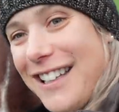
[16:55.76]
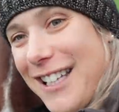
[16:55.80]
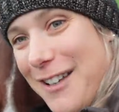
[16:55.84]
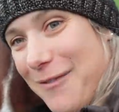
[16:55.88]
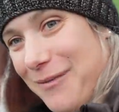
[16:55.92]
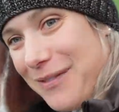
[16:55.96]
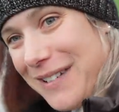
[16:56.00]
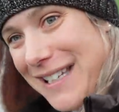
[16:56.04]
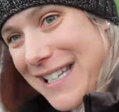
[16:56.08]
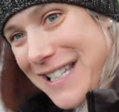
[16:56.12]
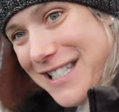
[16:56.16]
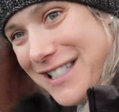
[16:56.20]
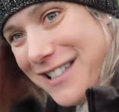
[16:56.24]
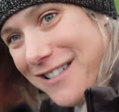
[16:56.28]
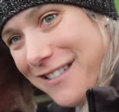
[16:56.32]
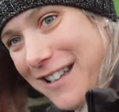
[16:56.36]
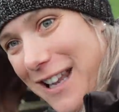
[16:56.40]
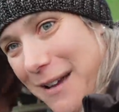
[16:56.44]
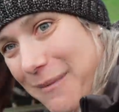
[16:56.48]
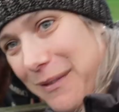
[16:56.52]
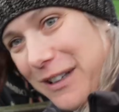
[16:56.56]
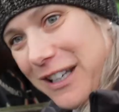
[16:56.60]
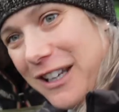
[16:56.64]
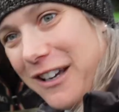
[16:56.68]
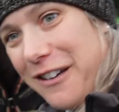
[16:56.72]
then please do
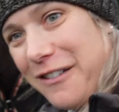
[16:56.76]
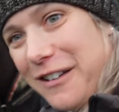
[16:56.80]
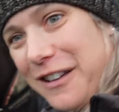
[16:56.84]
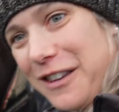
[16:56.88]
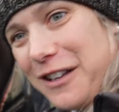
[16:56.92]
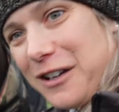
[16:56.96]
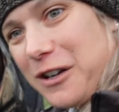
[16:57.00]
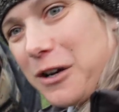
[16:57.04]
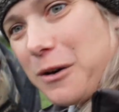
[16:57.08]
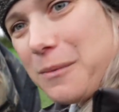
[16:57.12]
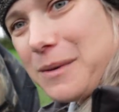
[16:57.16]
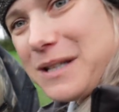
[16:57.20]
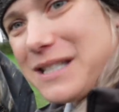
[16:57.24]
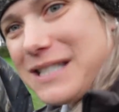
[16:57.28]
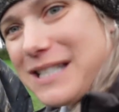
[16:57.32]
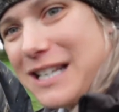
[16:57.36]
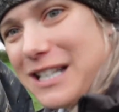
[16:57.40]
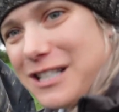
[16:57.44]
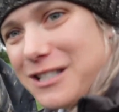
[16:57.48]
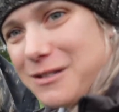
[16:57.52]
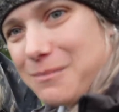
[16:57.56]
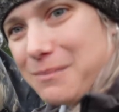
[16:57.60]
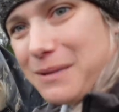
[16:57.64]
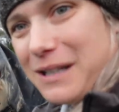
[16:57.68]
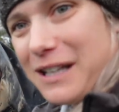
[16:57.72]
let me know in the comments
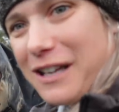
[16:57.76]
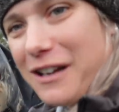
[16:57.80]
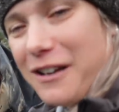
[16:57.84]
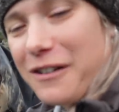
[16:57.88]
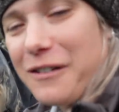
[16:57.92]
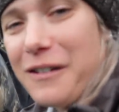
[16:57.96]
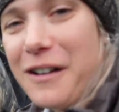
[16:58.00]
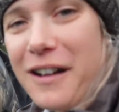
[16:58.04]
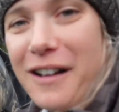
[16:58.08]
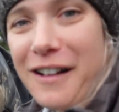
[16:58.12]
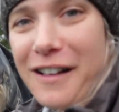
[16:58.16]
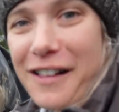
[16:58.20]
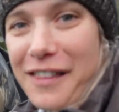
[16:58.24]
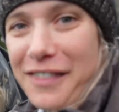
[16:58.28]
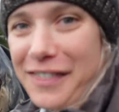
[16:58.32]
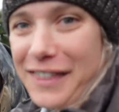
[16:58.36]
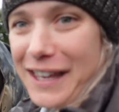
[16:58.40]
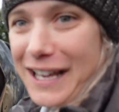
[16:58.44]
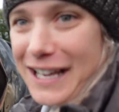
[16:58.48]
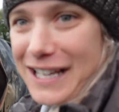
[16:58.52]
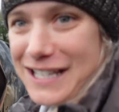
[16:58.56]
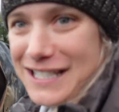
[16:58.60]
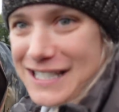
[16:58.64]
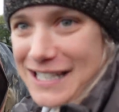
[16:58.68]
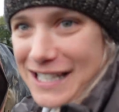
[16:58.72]
section below.
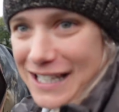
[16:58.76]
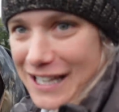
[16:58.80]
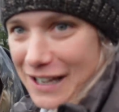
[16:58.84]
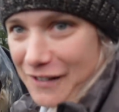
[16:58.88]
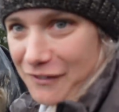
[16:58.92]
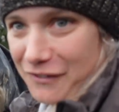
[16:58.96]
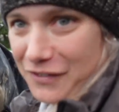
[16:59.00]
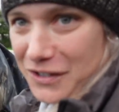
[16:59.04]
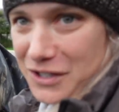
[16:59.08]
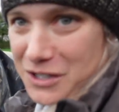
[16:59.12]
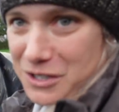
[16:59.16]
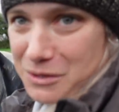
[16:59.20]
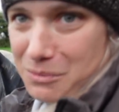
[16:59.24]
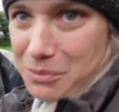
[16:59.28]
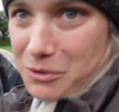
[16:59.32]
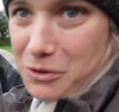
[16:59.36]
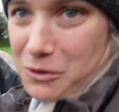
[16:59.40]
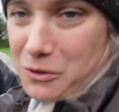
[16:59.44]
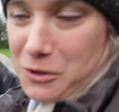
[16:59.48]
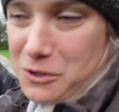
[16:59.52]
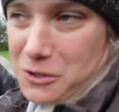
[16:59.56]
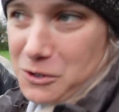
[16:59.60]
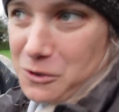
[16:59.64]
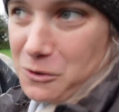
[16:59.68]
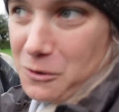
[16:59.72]
Thanks again for your
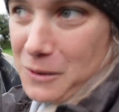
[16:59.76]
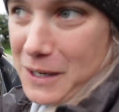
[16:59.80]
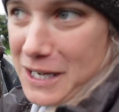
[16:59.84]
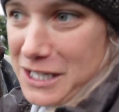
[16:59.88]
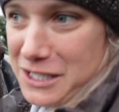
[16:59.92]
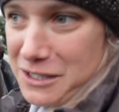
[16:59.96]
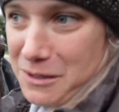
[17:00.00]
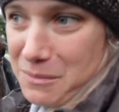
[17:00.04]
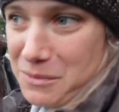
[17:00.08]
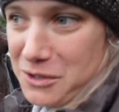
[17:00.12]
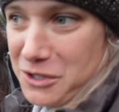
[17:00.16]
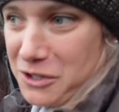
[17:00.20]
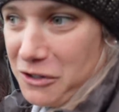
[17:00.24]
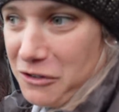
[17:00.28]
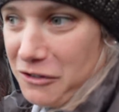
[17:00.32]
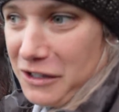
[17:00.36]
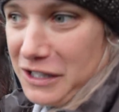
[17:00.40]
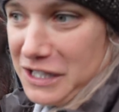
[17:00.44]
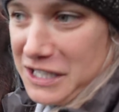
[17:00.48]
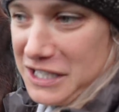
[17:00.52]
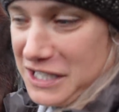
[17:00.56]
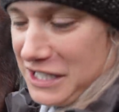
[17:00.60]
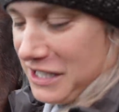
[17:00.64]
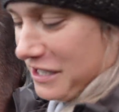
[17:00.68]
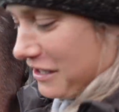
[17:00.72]
support as always. I'm sorry this is